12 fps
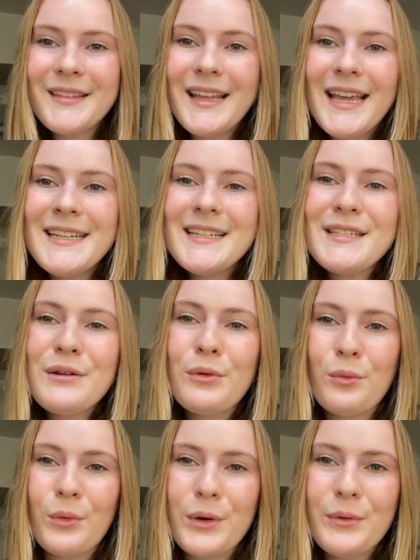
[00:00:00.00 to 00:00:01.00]
It
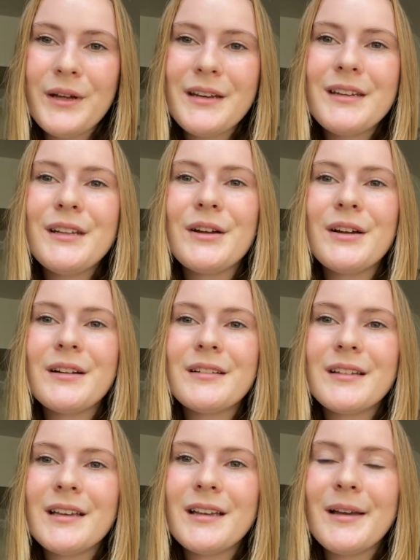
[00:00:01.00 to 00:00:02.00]
doesn't ruin your
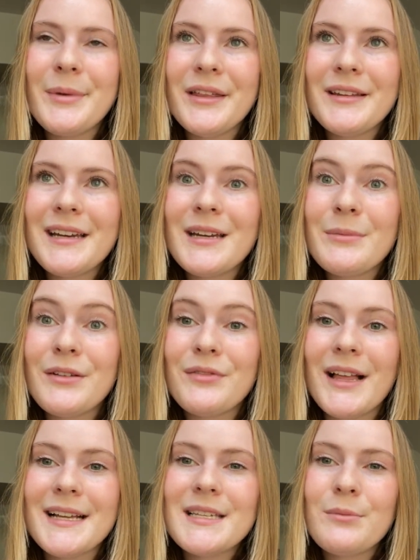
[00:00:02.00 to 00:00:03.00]
ability to be
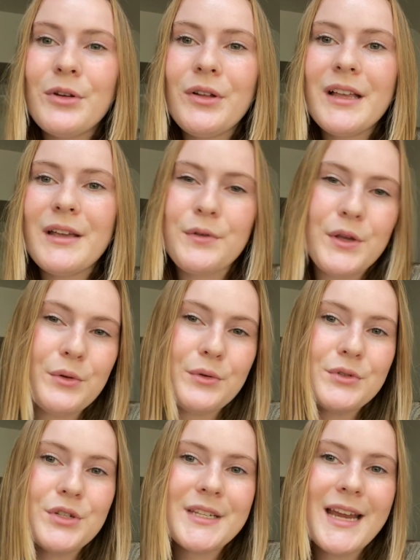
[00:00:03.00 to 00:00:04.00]
flexible if you
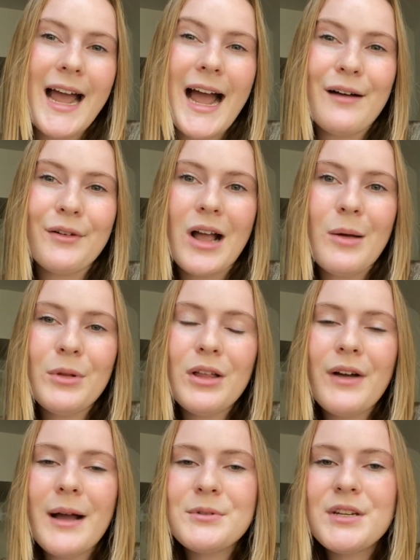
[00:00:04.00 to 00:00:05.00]
just have a couple
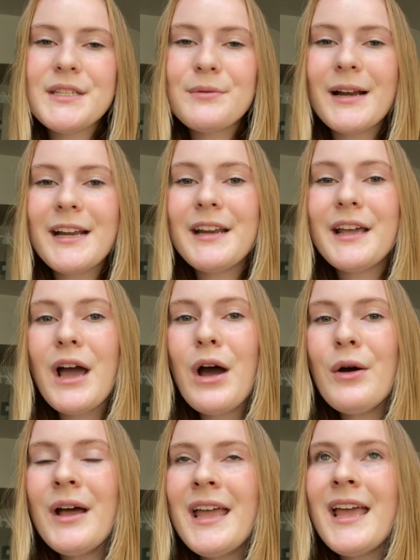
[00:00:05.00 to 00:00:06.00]
of options ready to
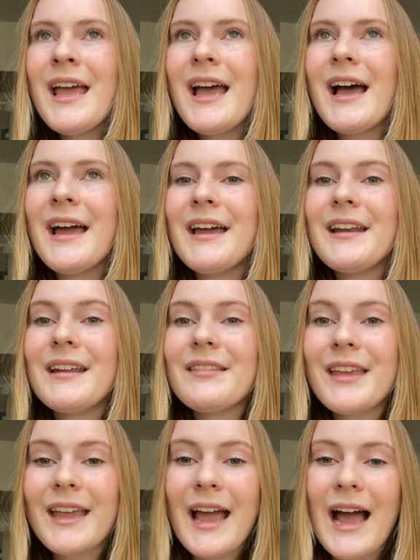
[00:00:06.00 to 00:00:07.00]
go. And
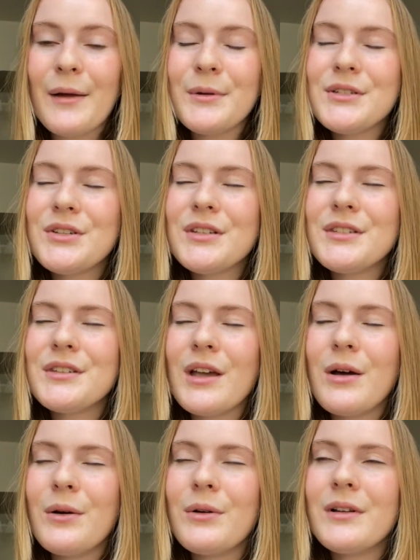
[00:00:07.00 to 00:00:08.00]
like, I was just
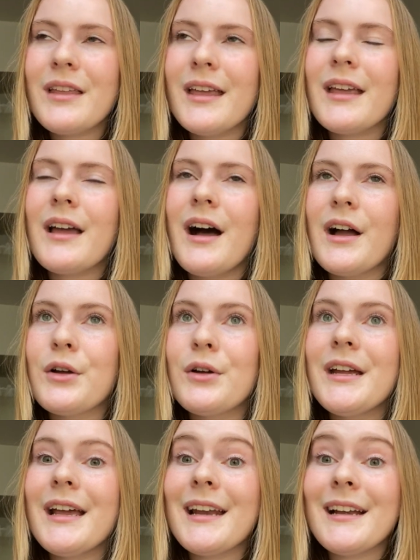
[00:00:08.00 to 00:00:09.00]
so like
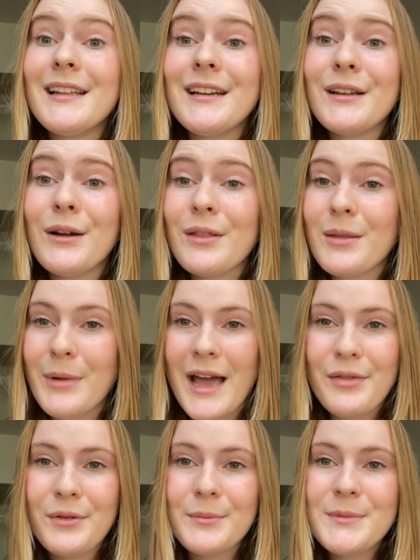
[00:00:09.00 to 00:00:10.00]
hungry and I needed to go to the
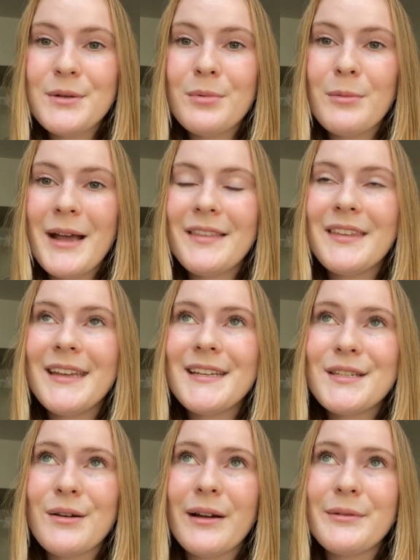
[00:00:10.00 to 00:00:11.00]
bathroom super badly,
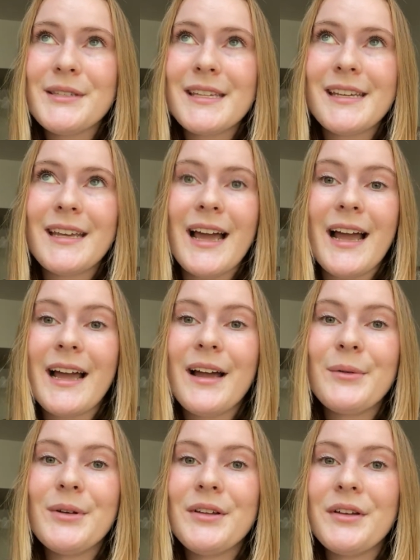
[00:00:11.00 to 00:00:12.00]
so I was like, I
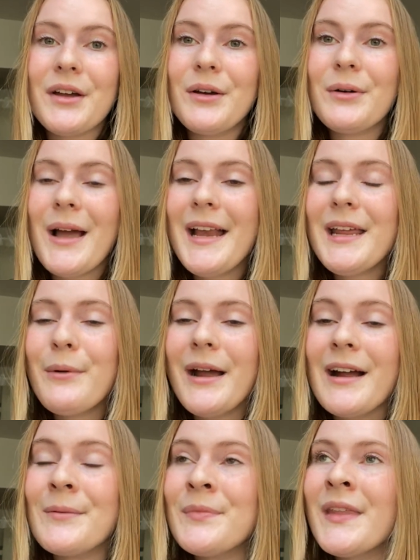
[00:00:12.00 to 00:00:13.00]
will go
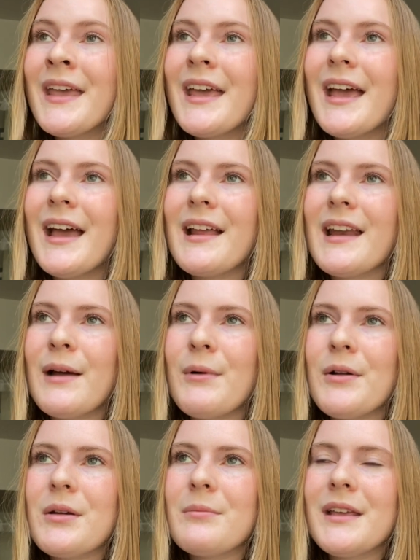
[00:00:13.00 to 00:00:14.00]
anywhere. And I
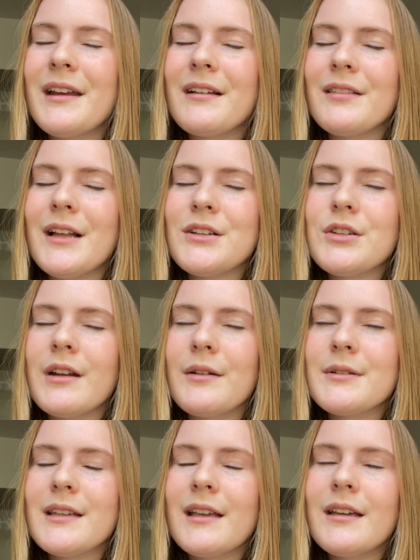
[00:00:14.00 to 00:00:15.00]
wound up eating a lunch that I
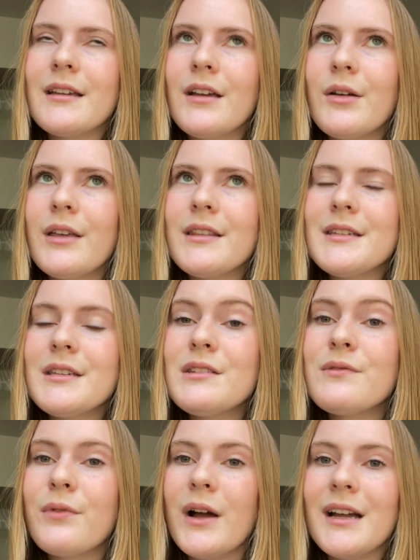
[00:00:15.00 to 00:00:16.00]
was like, okay, this is
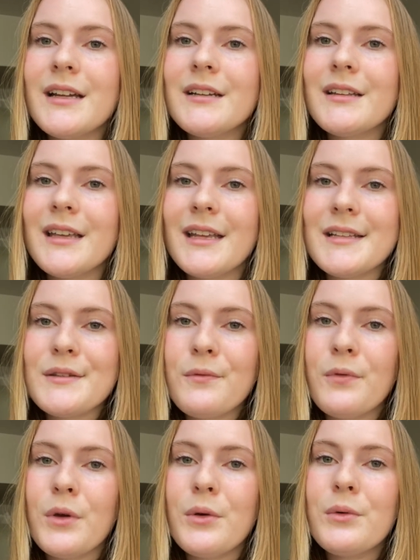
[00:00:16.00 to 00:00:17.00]
fine, like, it's
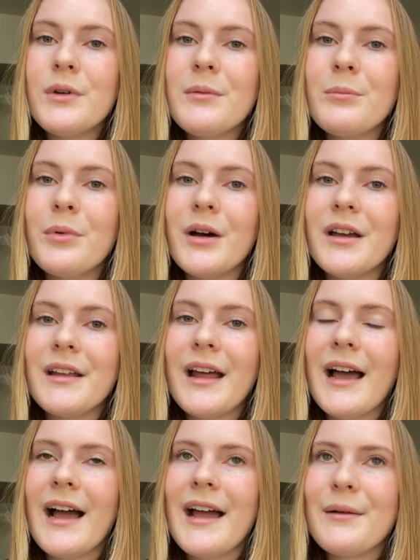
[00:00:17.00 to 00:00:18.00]
food, but
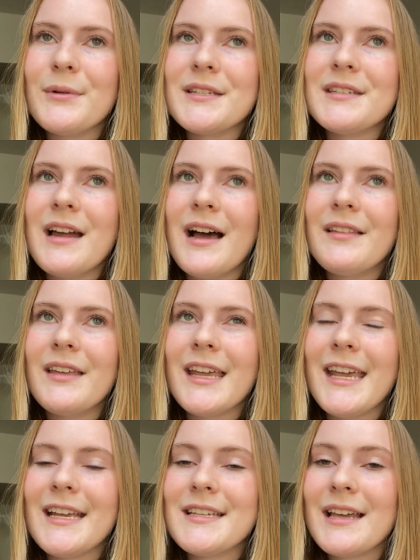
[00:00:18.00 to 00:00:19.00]
I was not
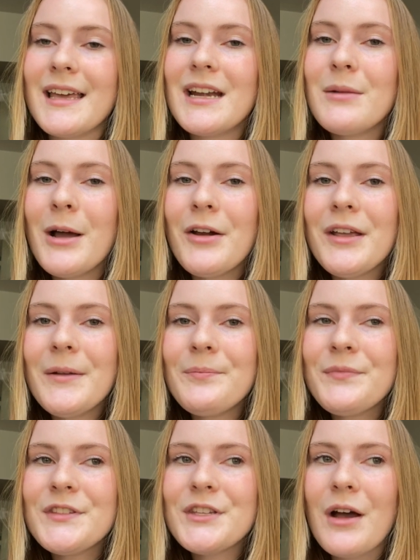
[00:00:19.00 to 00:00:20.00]
like excited about
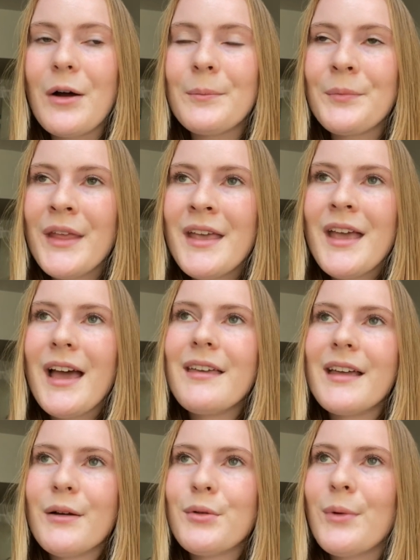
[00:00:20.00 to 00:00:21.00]
it. So I
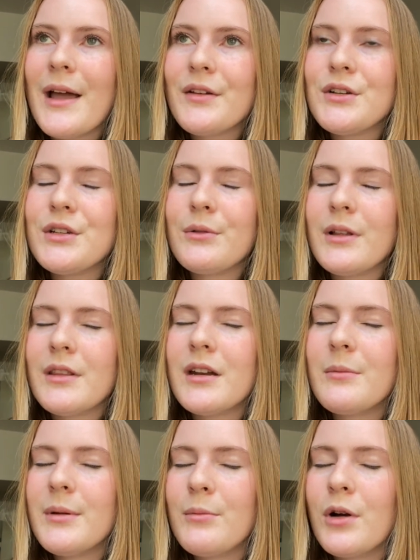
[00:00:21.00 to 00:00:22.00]
think I would rather do a
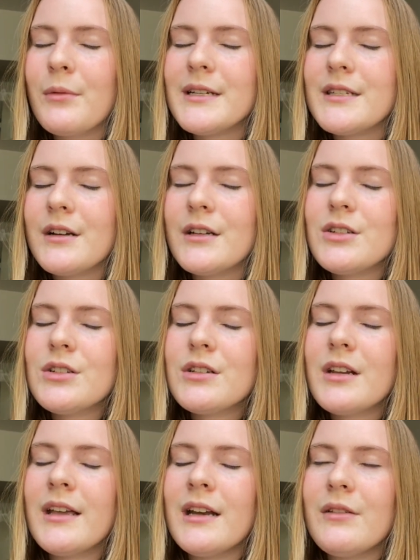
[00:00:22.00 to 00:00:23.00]
little bit more research
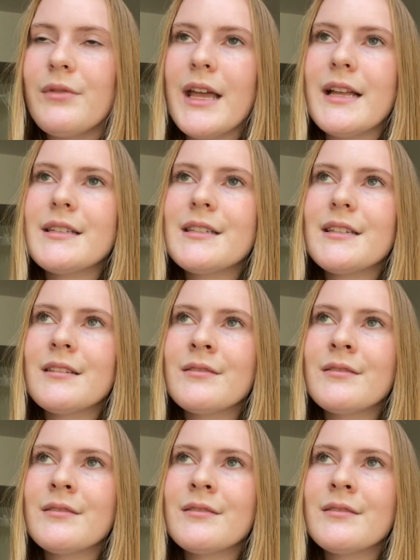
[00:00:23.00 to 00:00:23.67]
in advance.